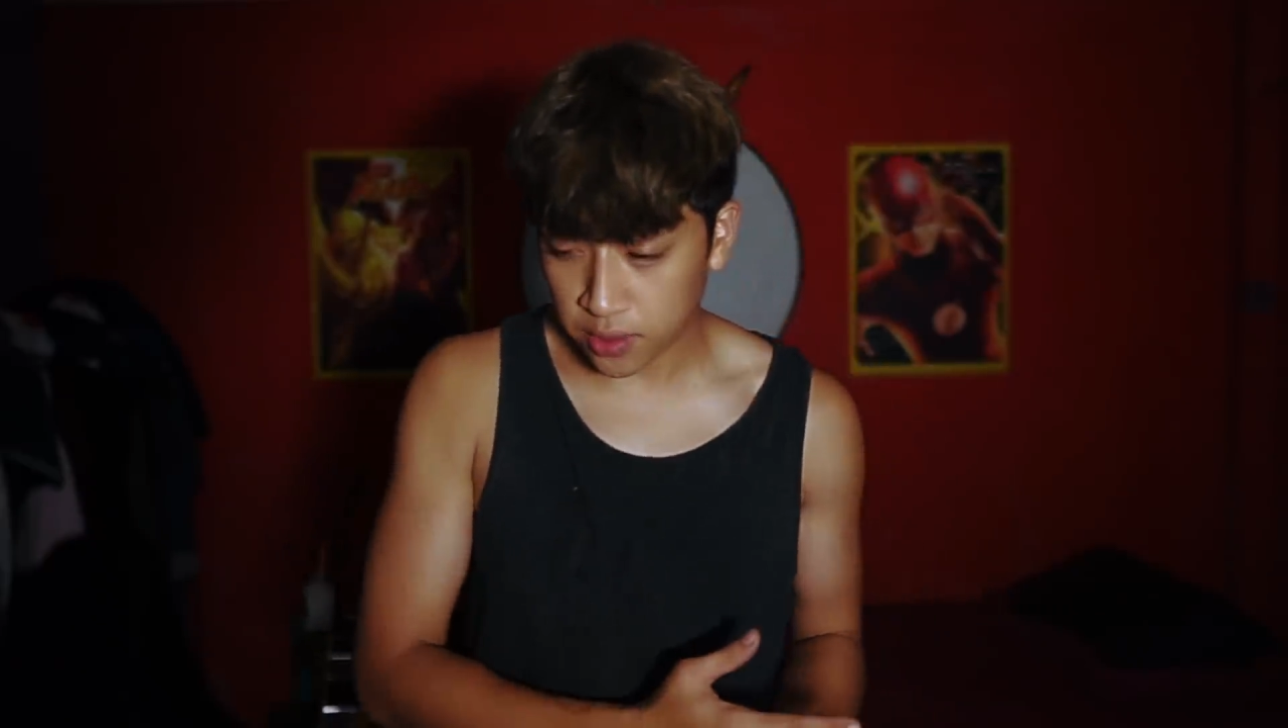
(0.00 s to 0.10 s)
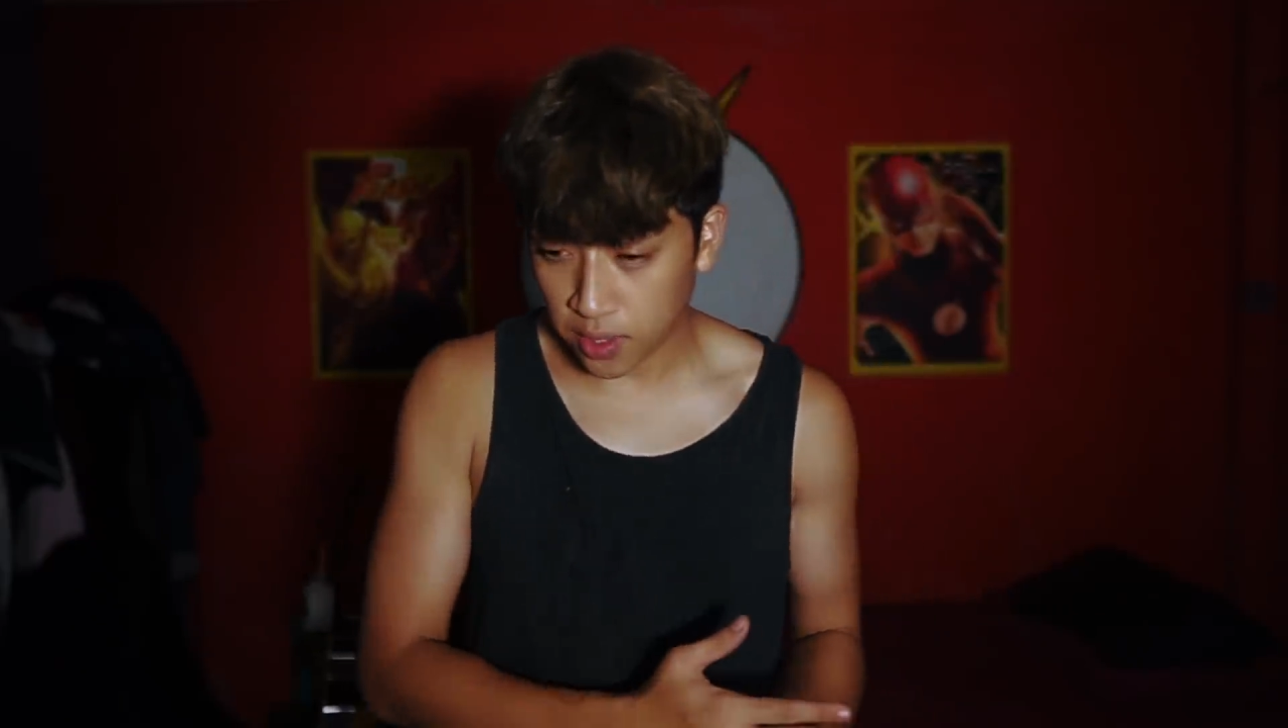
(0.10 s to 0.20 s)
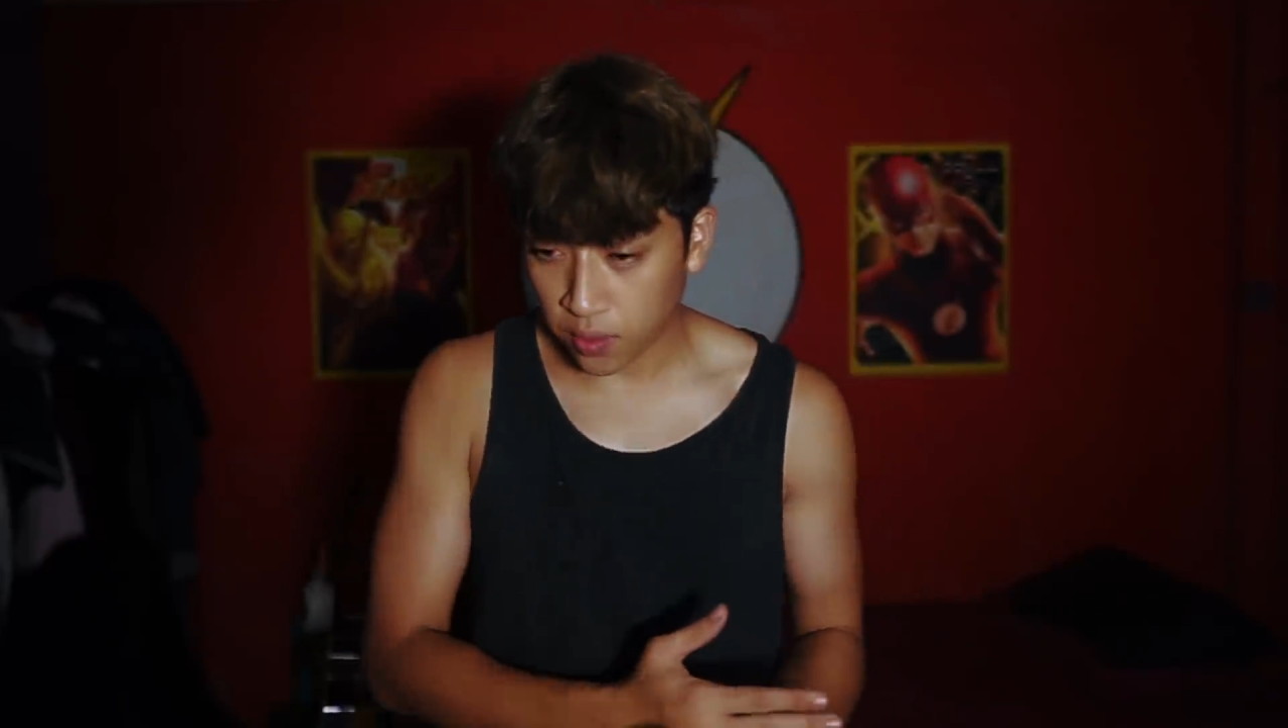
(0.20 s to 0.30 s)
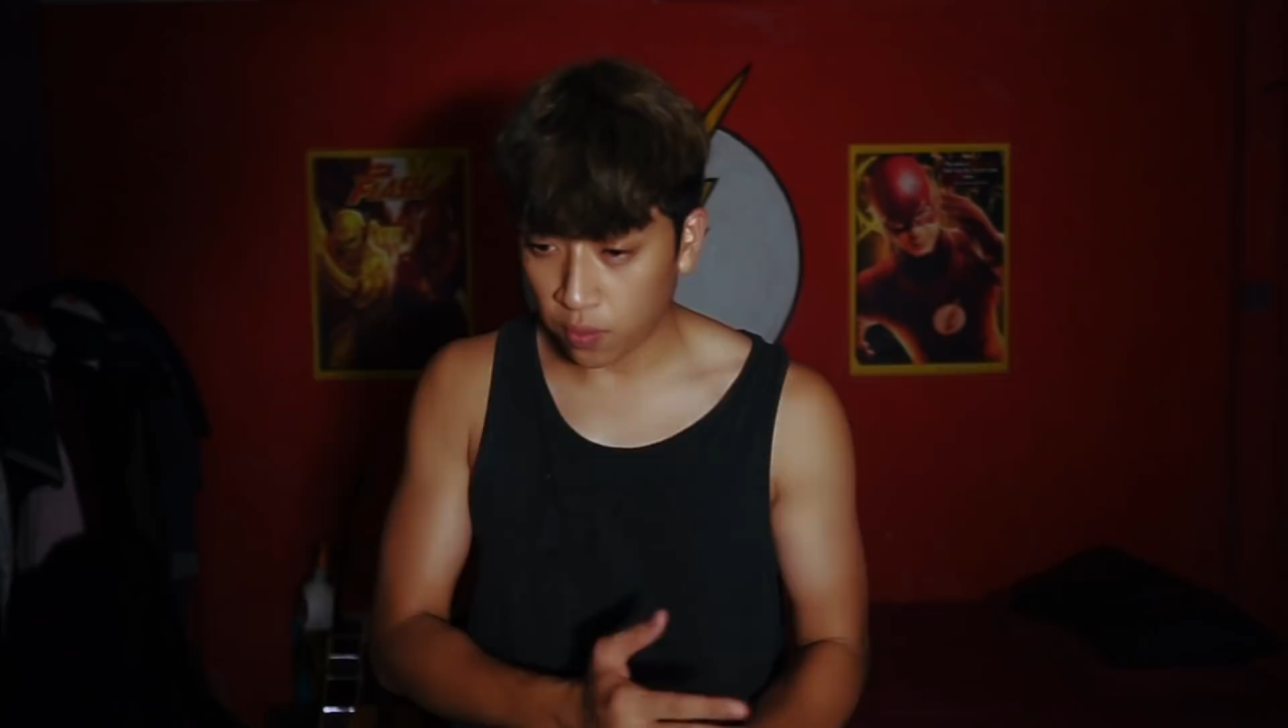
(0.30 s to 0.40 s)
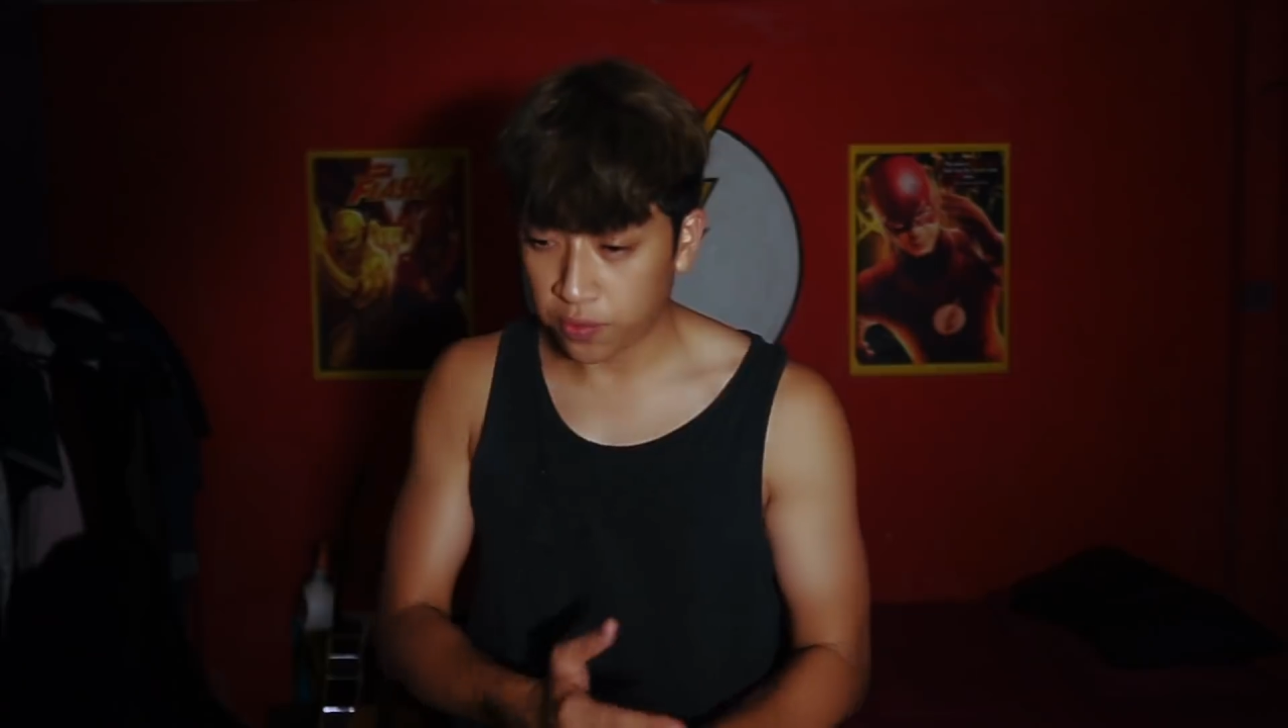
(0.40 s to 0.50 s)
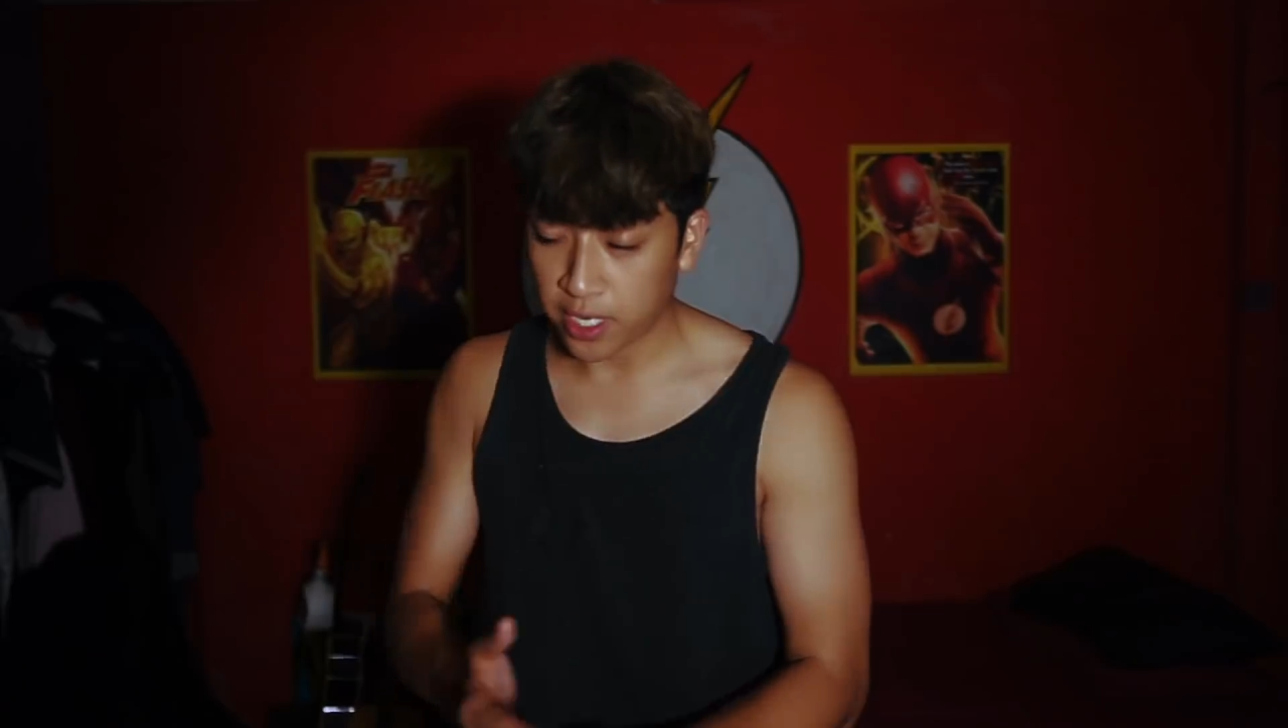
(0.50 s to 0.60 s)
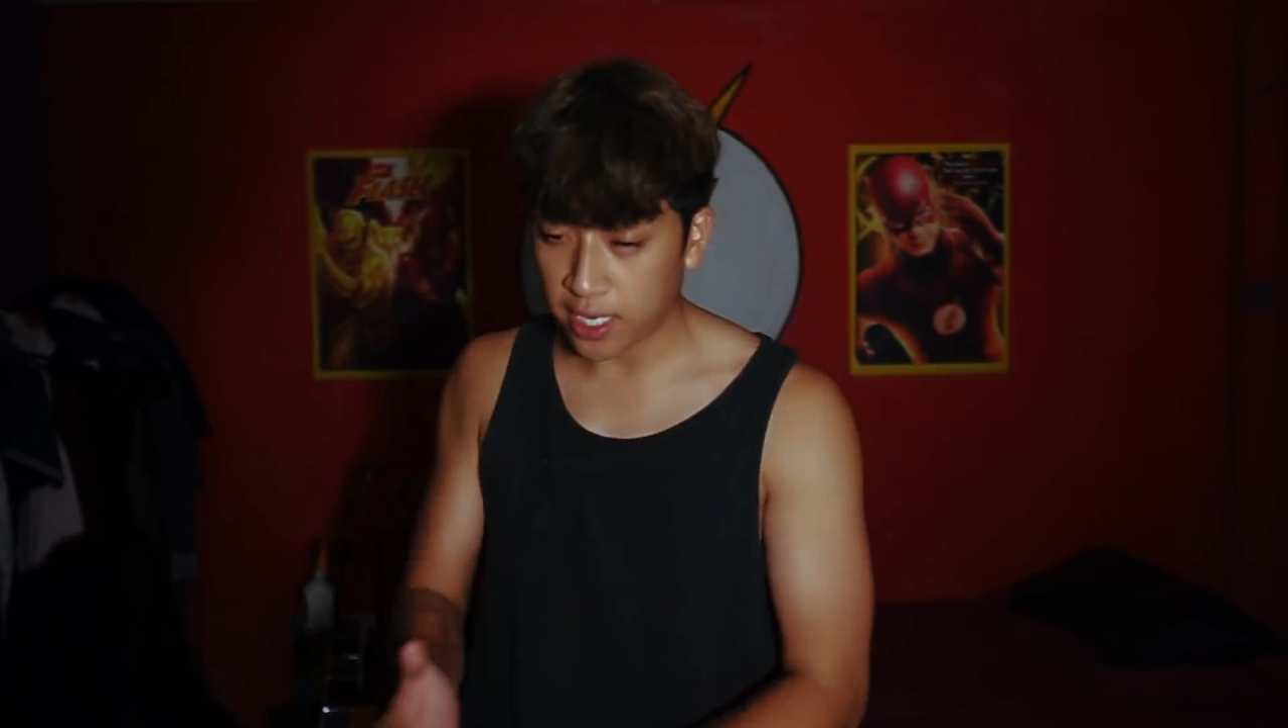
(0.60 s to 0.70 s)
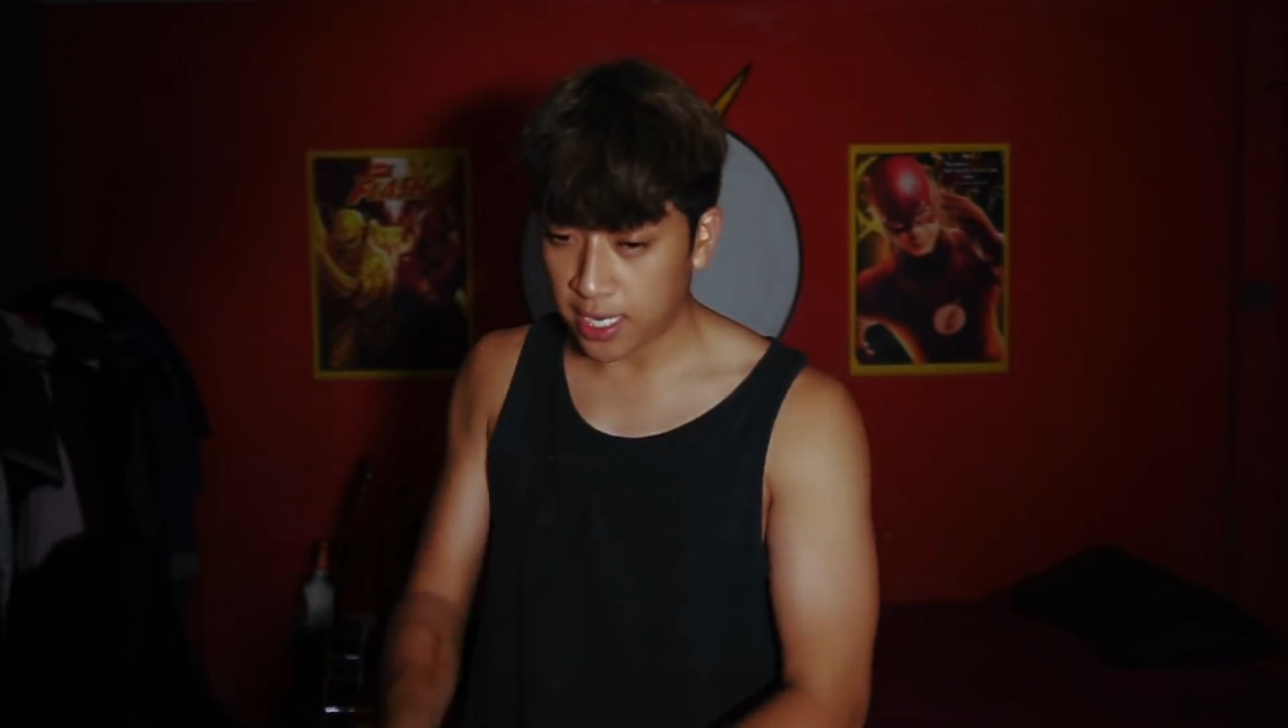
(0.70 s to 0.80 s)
to the whole 30